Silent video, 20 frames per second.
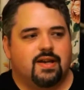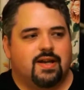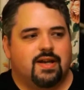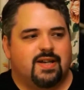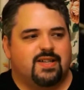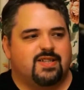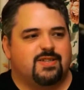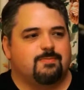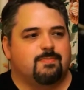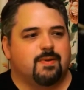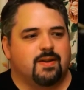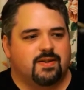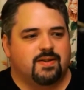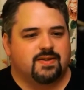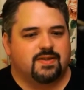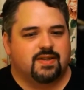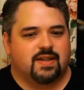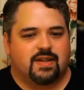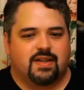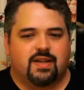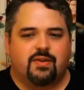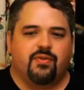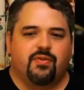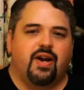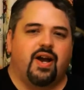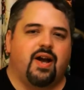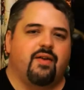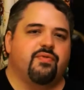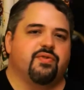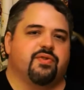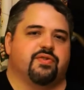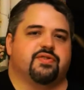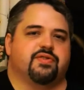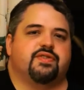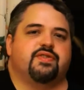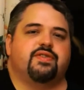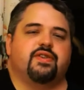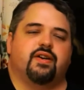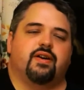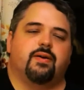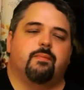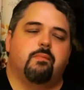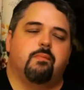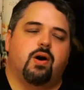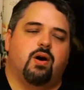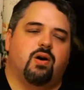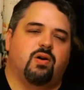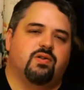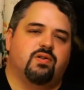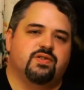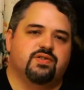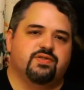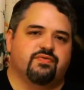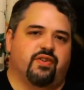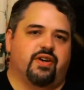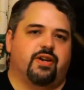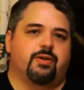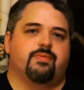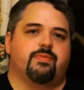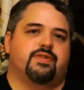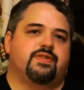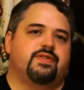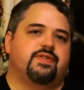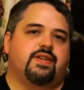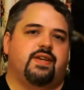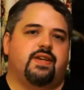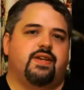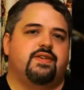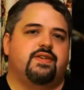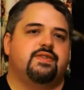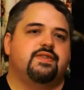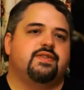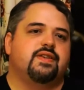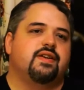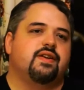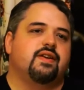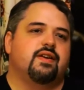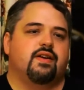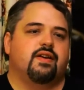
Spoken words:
it smells like, you ever have those Hall's vitamin C's?